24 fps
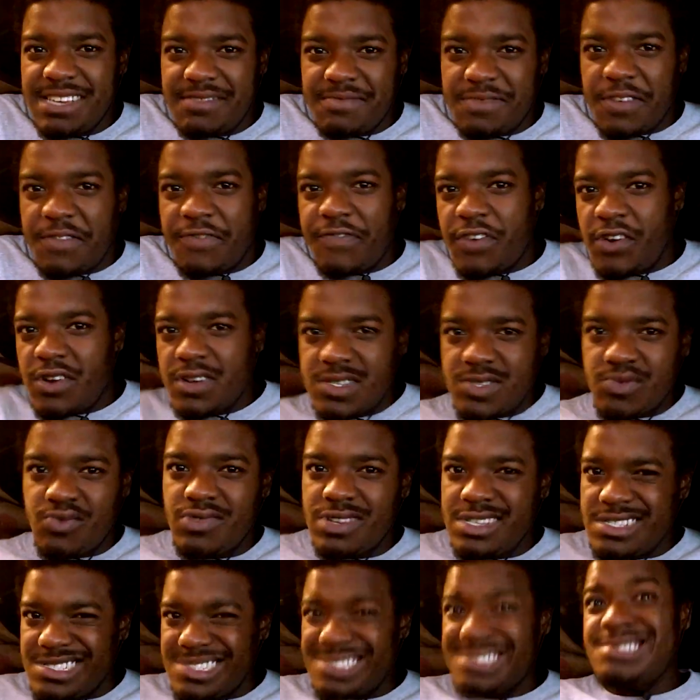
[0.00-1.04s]
of the first
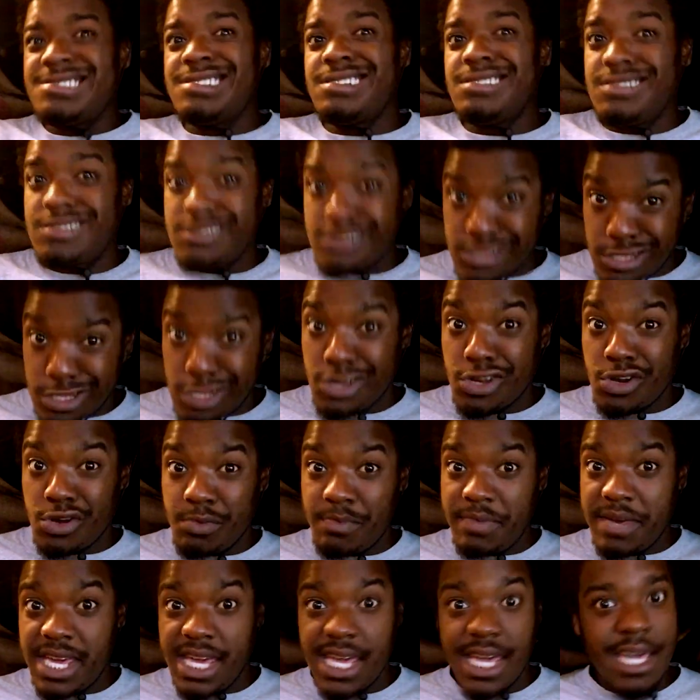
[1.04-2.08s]
one just a little
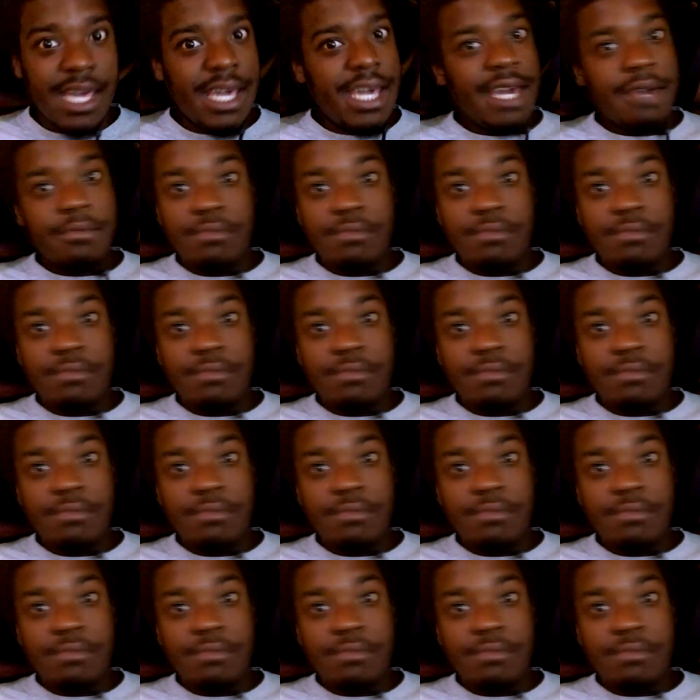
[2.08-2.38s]
bit